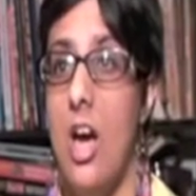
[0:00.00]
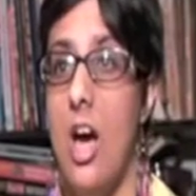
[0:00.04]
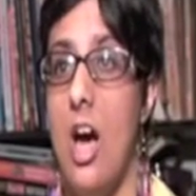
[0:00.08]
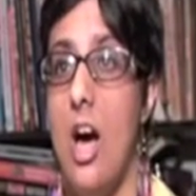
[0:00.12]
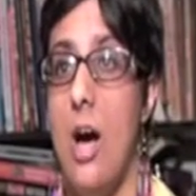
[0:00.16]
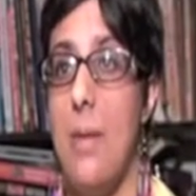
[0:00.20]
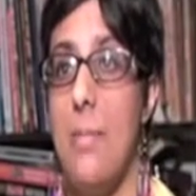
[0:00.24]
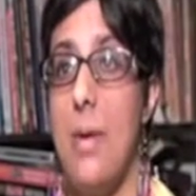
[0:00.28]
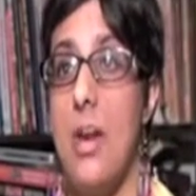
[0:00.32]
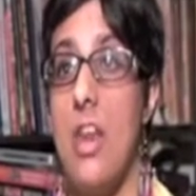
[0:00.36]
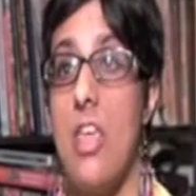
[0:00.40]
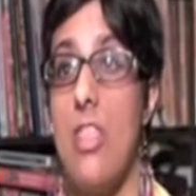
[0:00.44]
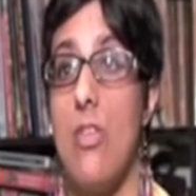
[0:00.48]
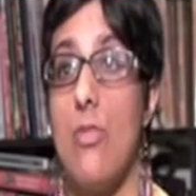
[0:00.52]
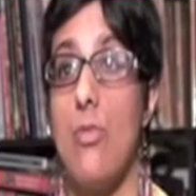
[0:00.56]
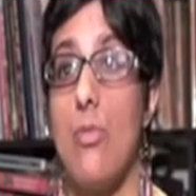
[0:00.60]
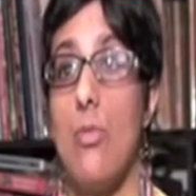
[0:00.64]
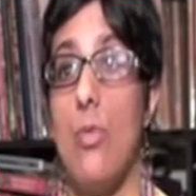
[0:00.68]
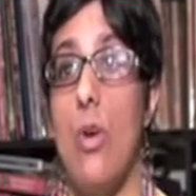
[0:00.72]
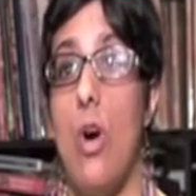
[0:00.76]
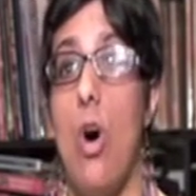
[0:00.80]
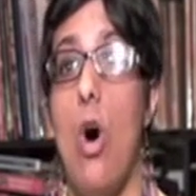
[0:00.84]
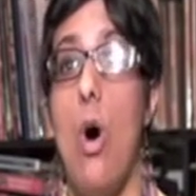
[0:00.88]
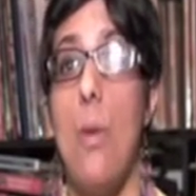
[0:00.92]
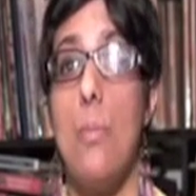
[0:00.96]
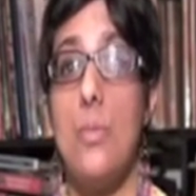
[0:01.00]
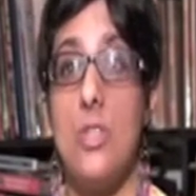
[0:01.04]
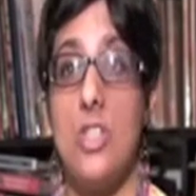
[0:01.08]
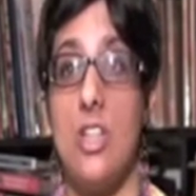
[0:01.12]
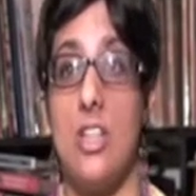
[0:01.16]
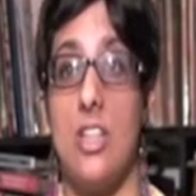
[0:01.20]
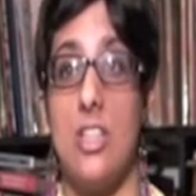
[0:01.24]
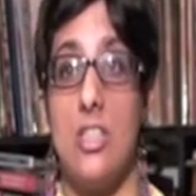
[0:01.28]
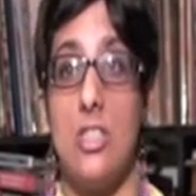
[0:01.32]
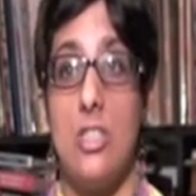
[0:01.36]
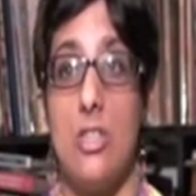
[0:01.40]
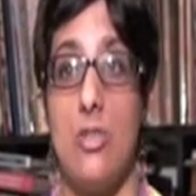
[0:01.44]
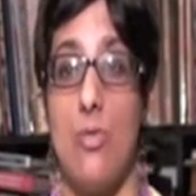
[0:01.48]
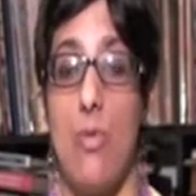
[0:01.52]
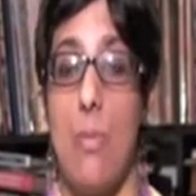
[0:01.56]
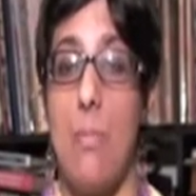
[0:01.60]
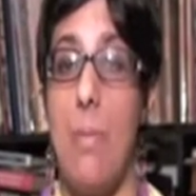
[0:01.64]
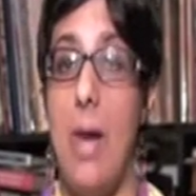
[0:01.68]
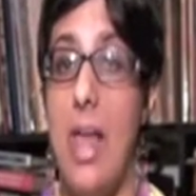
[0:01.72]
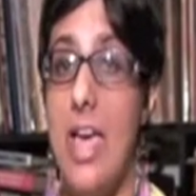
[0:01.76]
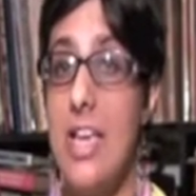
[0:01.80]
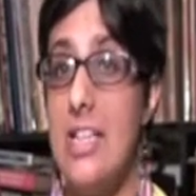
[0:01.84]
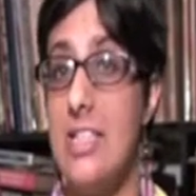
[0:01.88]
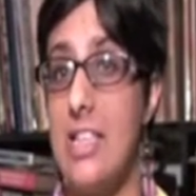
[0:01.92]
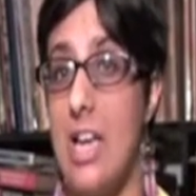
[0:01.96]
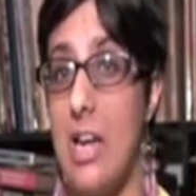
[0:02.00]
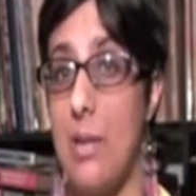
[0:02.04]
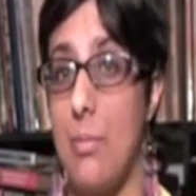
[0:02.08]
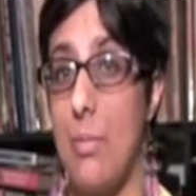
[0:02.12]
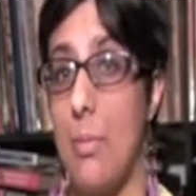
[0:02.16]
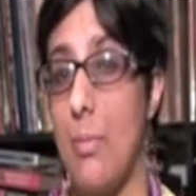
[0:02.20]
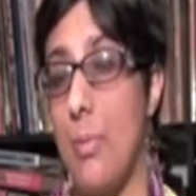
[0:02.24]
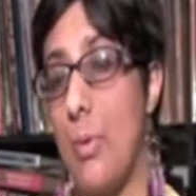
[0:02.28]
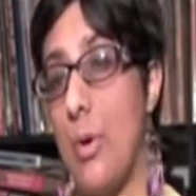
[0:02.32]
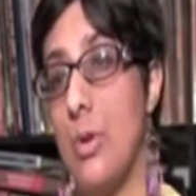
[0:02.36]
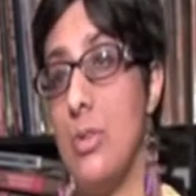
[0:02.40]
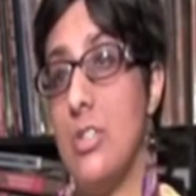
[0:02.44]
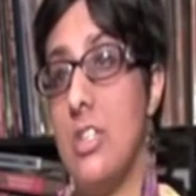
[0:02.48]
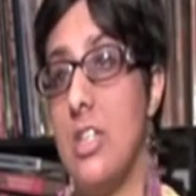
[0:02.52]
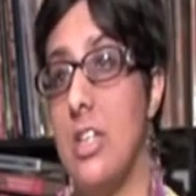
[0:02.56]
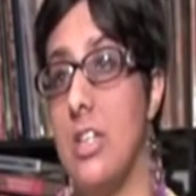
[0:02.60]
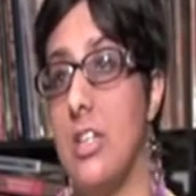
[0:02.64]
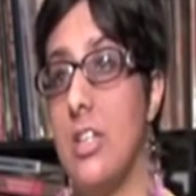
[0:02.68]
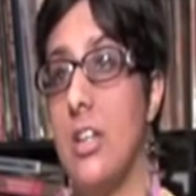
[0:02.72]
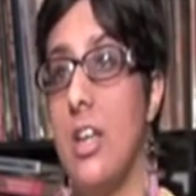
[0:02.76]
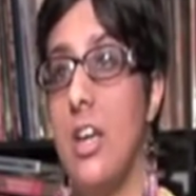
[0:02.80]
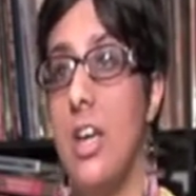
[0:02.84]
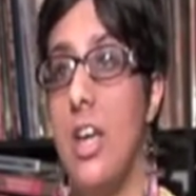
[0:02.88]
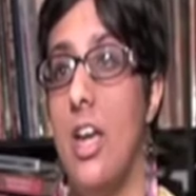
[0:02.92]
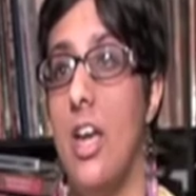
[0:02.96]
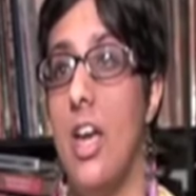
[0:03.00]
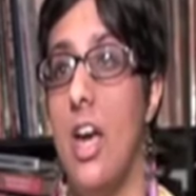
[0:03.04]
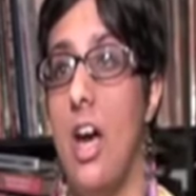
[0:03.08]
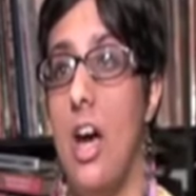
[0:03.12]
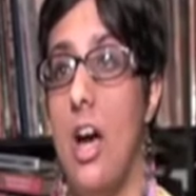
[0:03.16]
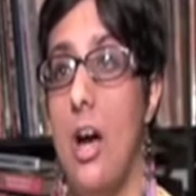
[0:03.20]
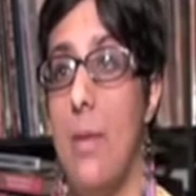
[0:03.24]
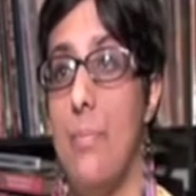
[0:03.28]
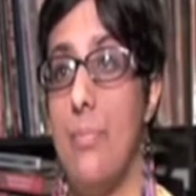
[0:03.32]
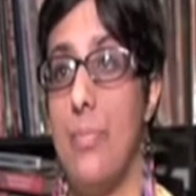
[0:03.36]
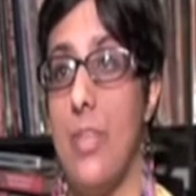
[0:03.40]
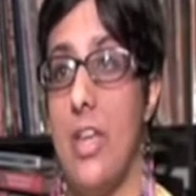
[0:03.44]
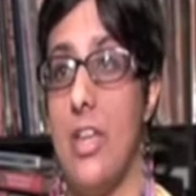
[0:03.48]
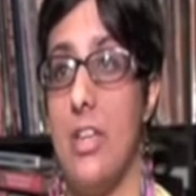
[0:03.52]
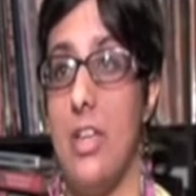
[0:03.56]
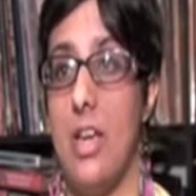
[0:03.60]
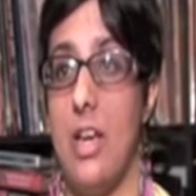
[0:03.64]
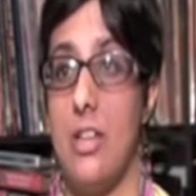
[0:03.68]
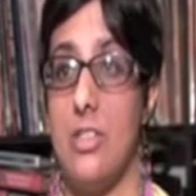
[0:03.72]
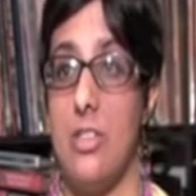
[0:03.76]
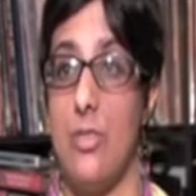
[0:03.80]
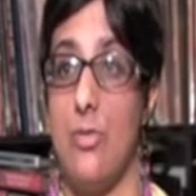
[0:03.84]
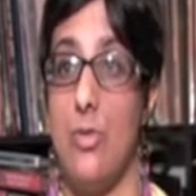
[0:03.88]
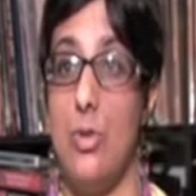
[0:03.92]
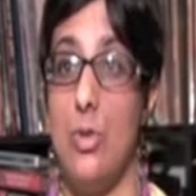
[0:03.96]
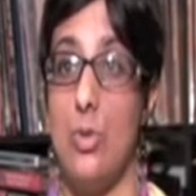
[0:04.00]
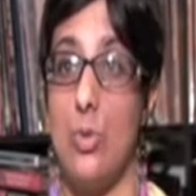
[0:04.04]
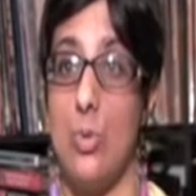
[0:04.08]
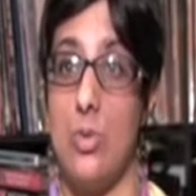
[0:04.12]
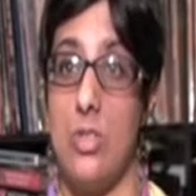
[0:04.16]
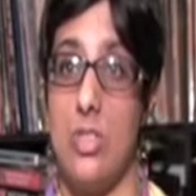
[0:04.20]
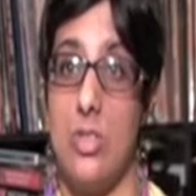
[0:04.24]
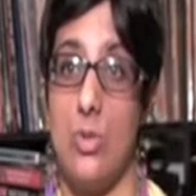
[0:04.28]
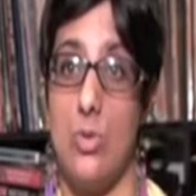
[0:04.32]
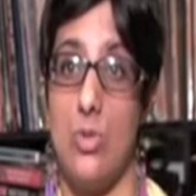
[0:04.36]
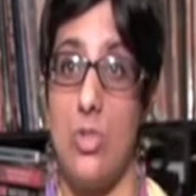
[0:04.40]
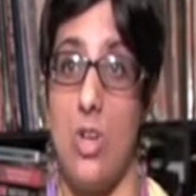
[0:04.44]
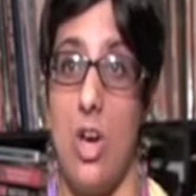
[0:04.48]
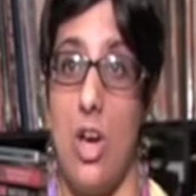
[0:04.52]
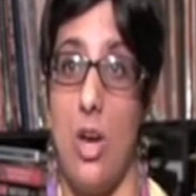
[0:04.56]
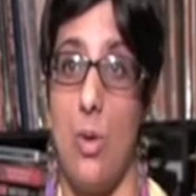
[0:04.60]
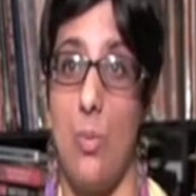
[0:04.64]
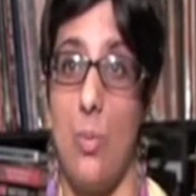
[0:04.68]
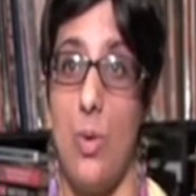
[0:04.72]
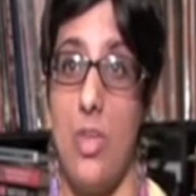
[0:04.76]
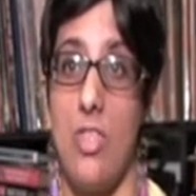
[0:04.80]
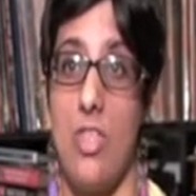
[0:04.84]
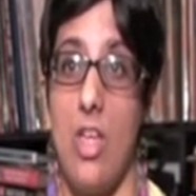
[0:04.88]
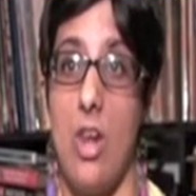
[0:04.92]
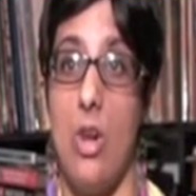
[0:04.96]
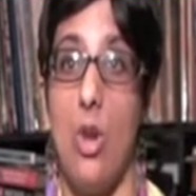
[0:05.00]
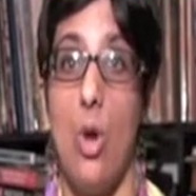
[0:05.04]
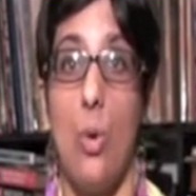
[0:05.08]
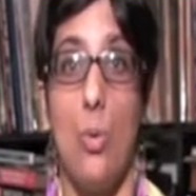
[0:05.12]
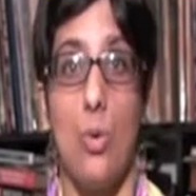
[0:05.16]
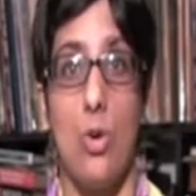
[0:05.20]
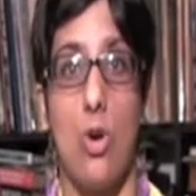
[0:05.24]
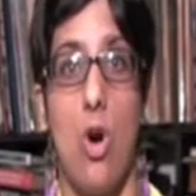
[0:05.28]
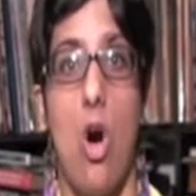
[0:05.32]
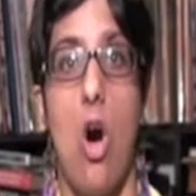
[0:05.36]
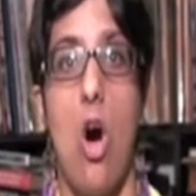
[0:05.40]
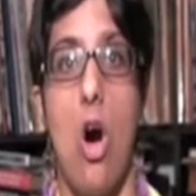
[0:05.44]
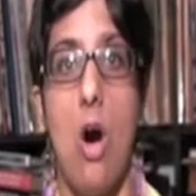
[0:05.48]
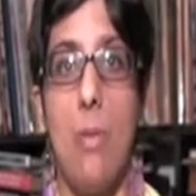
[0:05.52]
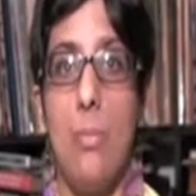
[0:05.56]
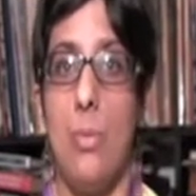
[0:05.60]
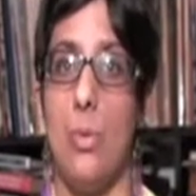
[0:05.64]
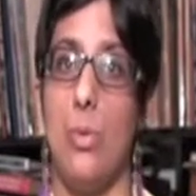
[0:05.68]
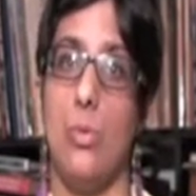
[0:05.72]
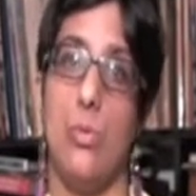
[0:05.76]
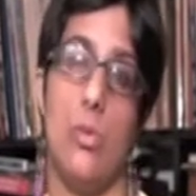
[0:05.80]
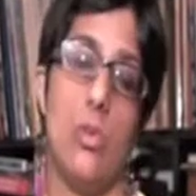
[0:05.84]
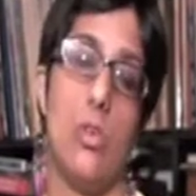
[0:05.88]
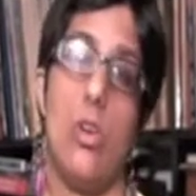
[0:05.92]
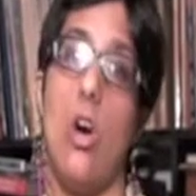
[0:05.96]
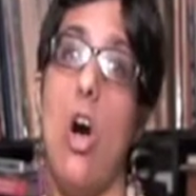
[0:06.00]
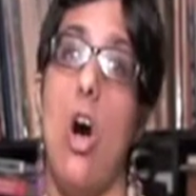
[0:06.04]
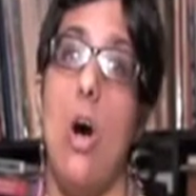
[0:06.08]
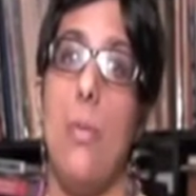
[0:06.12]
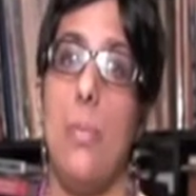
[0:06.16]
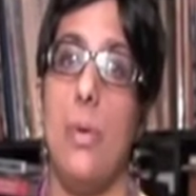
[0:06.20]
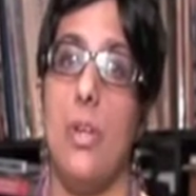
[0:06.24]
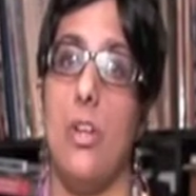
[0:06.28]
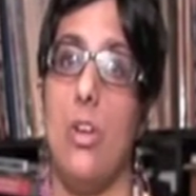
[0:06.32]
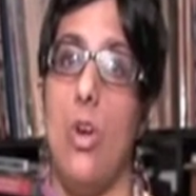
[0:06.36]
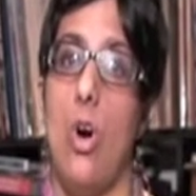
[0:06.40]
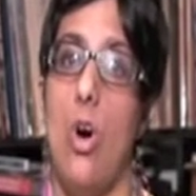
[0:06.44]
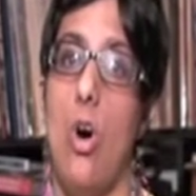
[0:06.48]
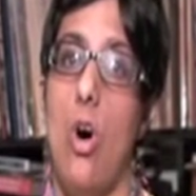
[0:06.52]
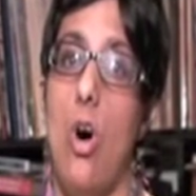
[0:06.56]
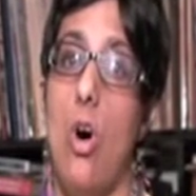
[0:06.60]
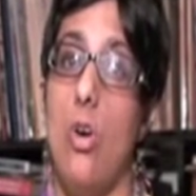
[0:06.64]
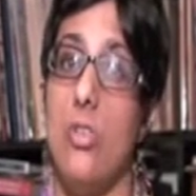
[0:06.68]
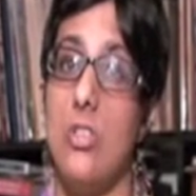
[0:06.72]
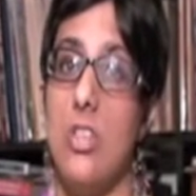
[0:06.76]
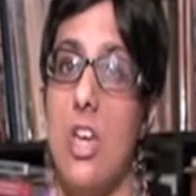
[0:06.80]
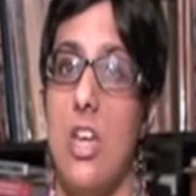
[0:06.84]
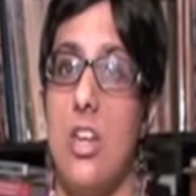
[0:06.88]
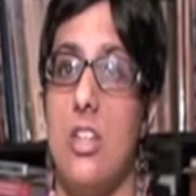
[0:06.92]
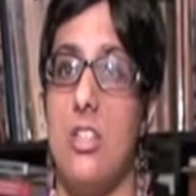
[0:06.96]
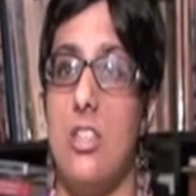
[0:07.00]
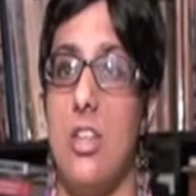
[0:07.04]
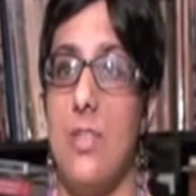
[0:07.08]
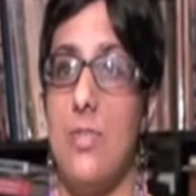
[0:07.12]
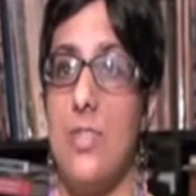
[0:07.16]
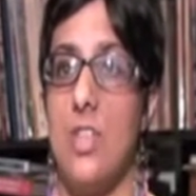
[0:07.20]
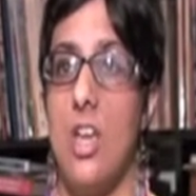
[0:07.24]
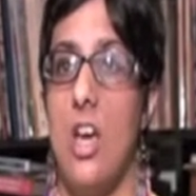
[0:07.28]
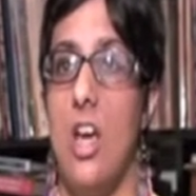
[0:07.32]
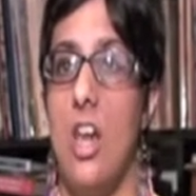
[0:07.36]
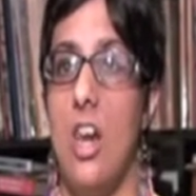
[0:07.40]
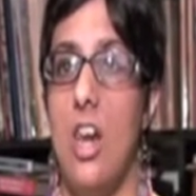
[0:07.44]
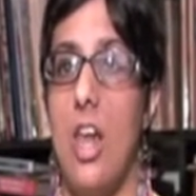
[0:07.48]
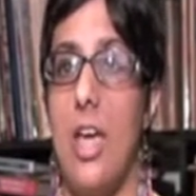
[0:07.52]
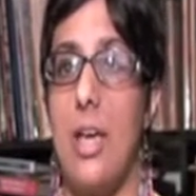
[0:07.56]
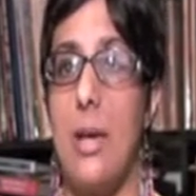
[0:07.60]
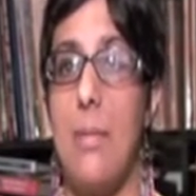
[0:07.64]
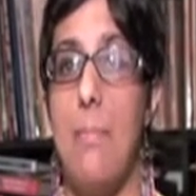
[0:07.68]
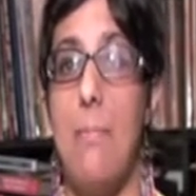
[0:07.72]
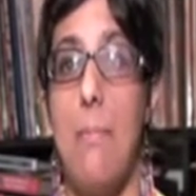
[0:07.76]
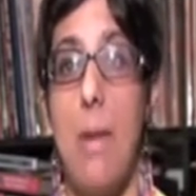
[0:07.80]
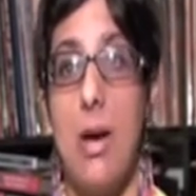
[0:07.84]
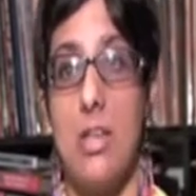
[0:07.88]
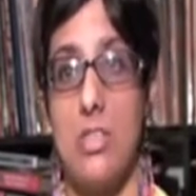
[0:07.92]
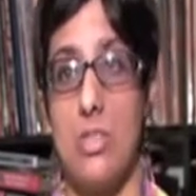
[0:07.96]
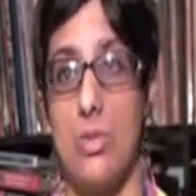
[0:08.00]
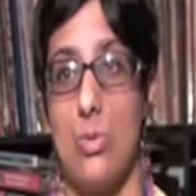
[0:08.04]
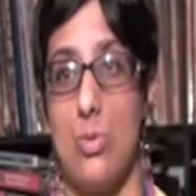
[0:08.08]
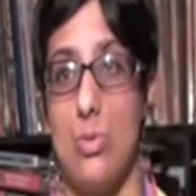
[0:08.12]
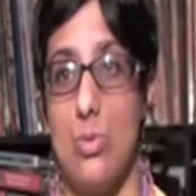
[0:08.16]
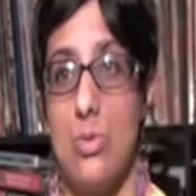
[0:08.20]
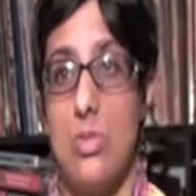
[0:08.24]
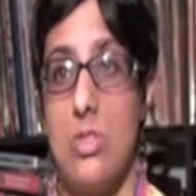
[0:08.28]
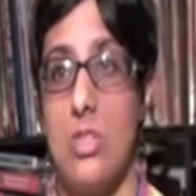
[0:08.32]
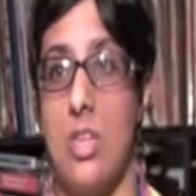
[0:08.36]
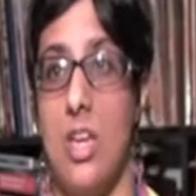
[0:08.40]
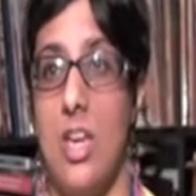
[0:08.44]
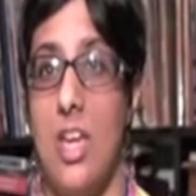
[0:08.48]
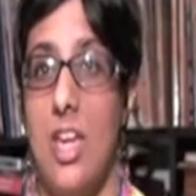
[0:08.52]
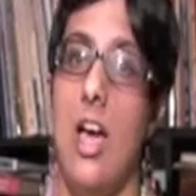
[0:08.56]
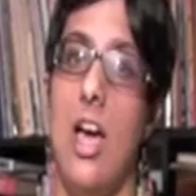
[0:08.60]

Another option is to replace animal protein as a food source in your diet with lower carbon alternatives like mussels.